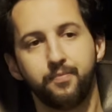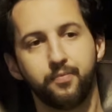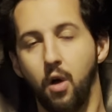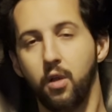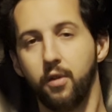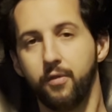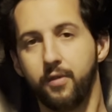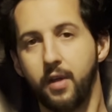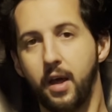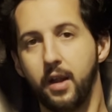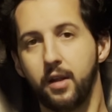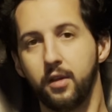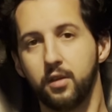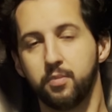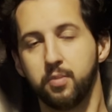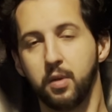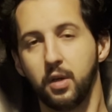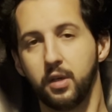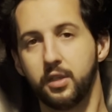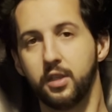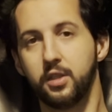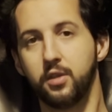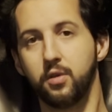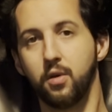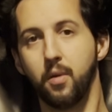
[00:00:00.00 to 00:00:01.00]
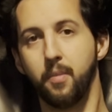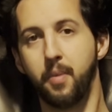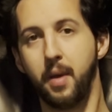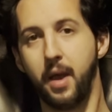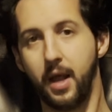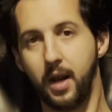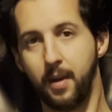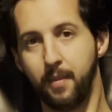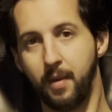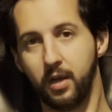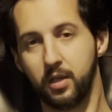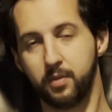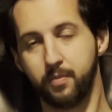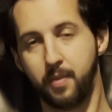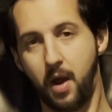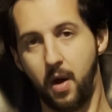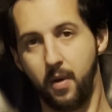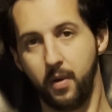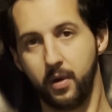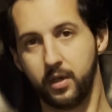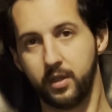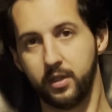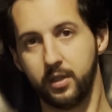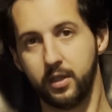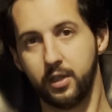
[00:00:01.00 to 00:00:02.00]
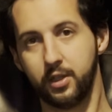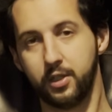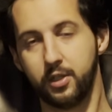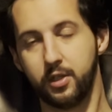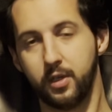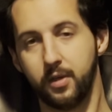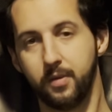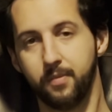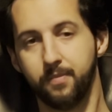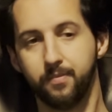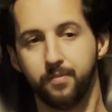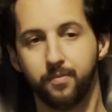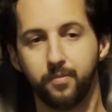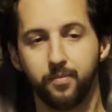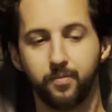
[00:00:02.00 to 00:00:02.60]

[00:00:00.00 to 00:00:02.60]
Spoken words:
All of that is plugged into a Panamax power conditioner.